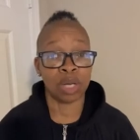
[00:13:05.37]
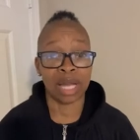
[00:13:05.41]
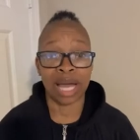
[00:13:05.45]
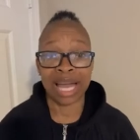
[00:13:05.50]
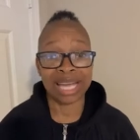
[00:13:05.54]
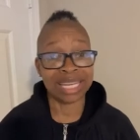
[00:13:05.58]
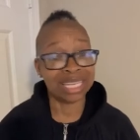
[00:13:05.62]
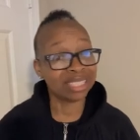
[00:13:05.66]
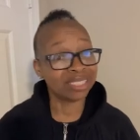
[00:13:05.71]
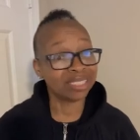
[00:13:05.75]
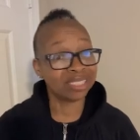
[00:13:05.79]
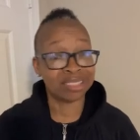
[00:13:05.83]
I
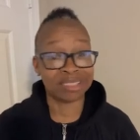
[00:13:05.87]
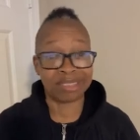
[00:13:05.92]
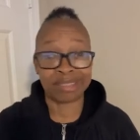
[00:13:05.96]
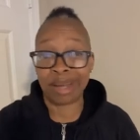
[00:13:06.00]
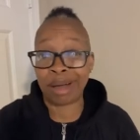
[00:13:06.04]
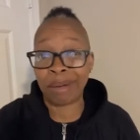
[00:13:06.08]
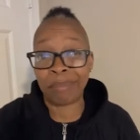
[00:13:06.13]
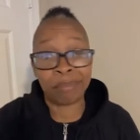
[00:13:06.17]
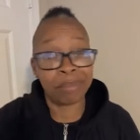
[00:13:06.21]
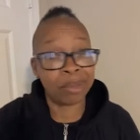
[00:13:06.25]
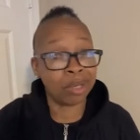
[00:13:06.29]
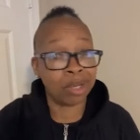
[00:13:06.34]
didn't
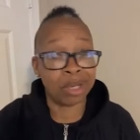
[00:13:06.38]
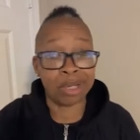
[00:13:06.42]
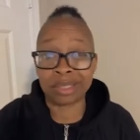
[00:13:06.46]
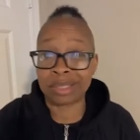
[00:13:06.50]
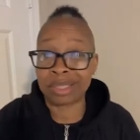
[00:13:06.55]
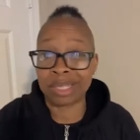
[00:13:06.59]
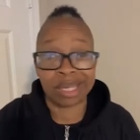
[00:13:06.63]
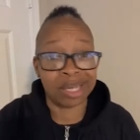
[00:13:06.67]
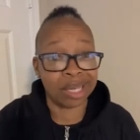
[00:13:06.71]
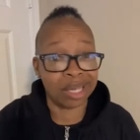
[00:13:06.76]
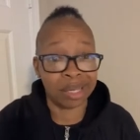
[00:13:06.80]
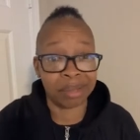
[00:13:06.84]
stumble
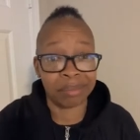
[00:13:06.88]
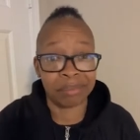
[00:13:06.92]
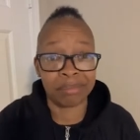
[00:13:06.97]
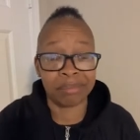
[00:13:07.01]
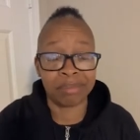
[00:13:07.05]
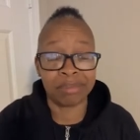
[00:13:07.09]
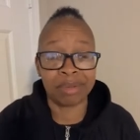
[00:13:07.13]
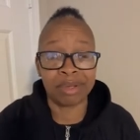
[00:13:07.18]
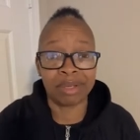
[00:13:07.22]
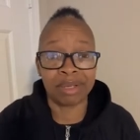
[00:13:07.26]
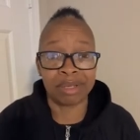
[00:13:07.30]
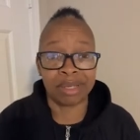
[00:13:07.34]
onto him.
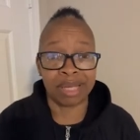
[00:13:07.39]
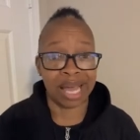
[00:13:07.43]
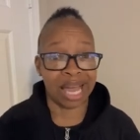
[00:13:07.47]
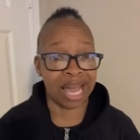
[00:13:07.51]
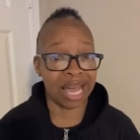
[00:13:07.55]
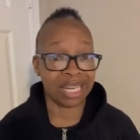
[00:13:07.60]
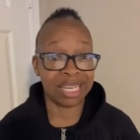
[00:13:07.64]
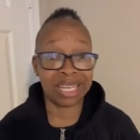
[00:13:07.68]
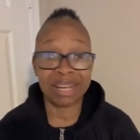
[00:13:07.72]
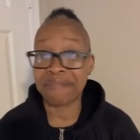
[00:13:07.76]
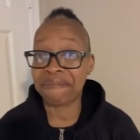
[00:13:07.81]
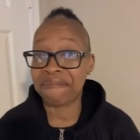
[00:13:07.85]

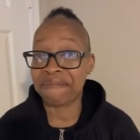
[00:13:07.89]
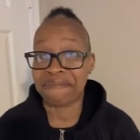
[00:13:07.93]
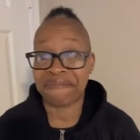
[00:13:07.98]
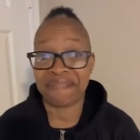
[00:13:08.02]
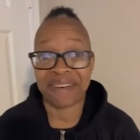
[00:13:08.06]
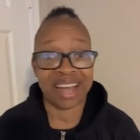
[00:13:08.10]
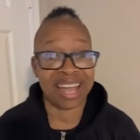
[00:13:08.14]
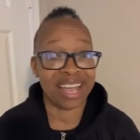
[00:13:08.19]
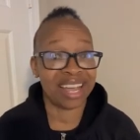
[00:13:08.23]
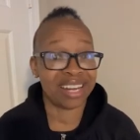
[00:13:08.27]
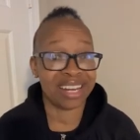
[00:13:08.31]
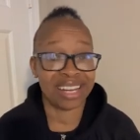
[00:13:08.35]
I didn't
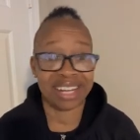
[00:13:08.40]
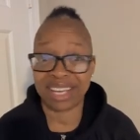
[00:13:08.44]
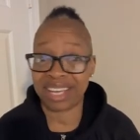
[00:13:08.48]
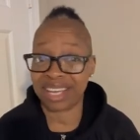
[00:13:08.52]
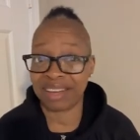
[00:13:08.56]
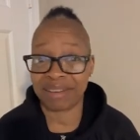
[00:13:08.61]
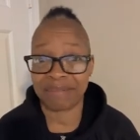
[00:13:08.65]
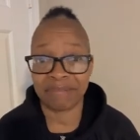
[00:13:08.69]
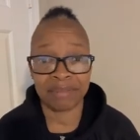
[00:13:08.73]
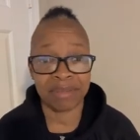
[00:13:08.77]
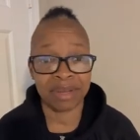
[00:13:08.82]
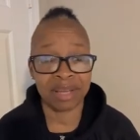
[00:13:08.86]
find
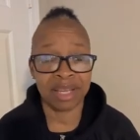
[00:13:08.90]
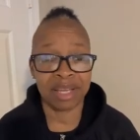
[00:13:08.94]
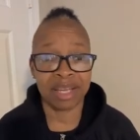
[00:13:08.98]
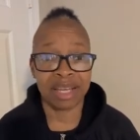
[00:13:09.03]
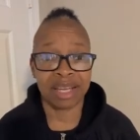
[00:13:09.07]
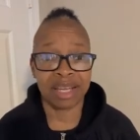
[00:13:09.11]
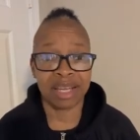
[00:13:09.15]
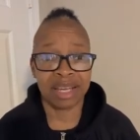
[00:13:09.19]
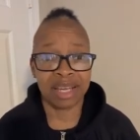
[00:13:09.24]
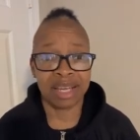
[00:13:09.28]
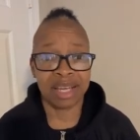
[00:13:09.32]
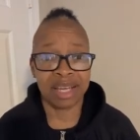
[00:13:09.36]
him.
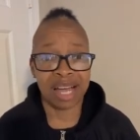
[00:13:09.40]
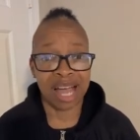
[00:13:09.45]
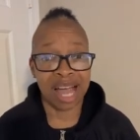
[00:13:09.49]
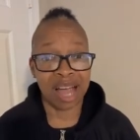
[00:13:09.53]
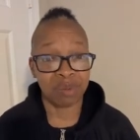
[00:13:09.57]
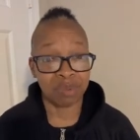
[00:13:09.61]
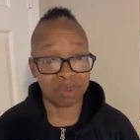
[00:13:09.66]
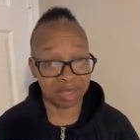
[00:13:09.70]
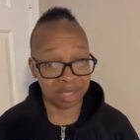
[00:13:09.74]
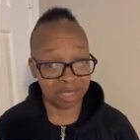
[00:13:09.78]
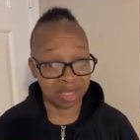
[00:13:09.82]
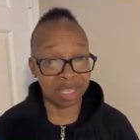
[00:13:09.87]
I
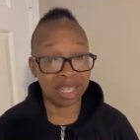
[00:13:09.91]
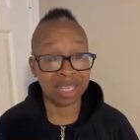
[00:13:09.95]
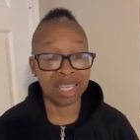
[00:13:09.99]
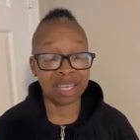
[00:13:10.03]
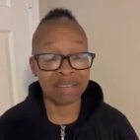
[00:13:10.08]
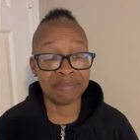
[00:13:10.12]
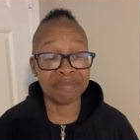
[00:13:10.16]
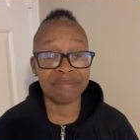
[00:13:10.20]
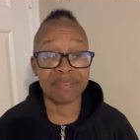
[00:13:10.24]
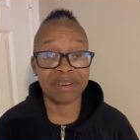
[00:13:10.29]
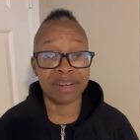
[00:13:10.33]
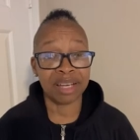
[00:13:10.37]
was looking
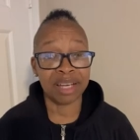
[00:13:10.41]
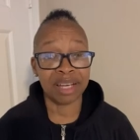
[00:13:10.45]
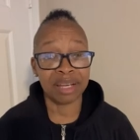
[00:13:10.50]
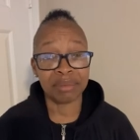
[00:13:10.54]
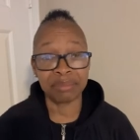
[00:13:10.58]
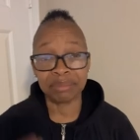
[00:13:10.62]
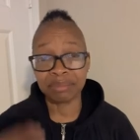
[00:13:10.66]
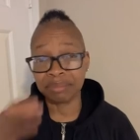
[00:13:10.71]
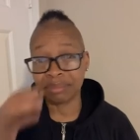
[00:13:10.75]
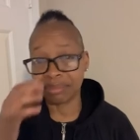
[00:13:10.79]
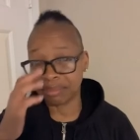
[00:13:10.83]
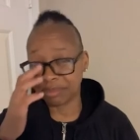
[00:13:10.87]
for him.
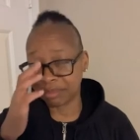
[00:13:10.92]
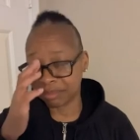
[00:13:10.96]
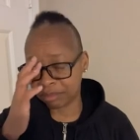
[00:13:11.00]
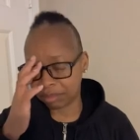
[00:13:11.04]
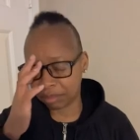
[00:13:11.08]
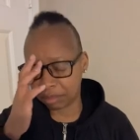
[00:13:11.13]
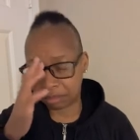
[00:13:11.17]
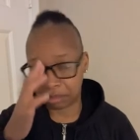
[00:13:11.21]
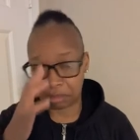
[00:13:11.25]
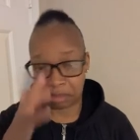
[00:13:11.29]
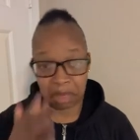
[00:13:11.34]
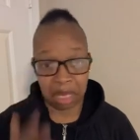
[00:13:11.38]

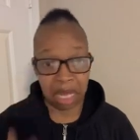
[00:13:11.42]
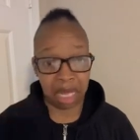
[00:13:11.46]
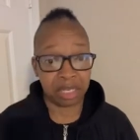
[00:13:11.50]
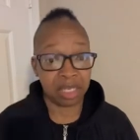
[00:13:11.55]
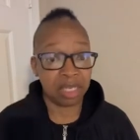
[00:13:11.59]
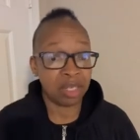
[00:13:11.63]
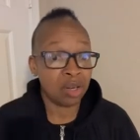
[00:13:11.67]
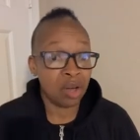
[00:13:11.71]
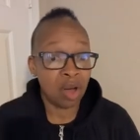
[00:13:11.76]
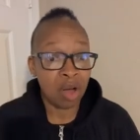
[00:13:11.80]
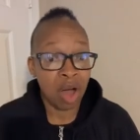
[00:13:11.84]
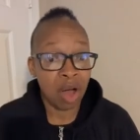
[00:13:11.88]
I
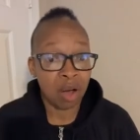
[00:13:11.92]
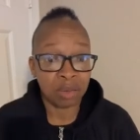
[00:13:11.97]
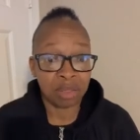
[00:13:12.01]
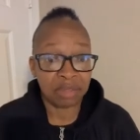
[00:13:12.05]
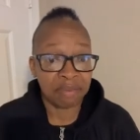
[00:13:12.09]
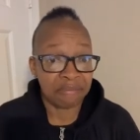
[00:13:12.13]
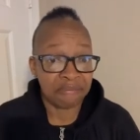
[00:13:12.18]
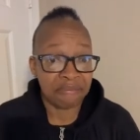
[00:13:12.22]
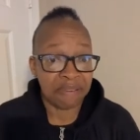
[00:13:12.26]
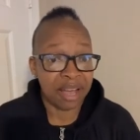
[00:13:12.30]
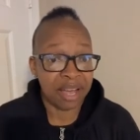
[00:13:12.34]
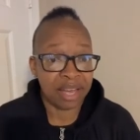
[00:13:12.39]
didn't know how to
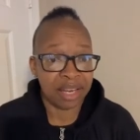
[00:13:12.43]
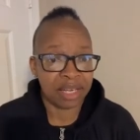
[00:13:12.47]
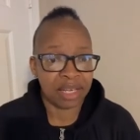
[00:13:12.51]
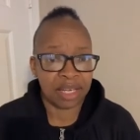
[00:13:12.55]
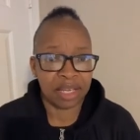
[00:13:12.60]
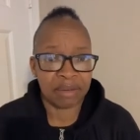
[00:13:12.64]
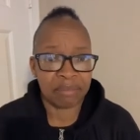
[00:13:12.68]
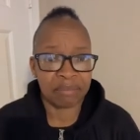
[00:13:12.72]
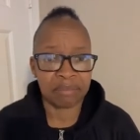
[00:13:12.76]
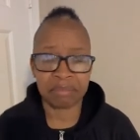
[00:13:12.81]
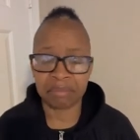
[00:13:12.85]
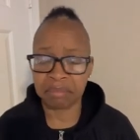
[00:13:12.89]
find
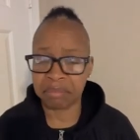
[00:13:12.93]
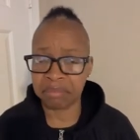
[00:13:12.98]
him.